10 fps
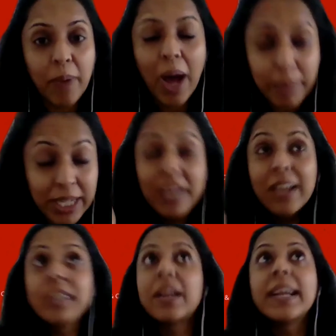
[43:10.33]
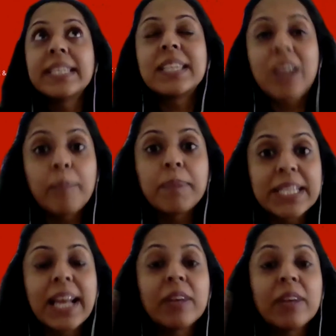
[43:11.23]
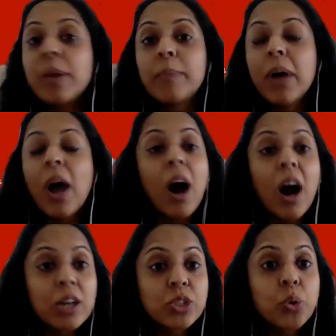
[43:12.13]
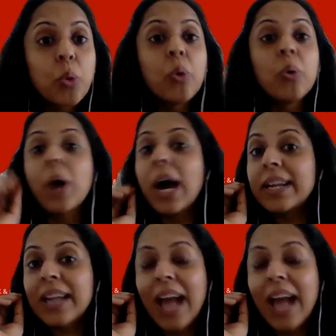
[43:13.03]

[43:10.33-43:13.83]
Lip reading: I mean, 99% of them are tall and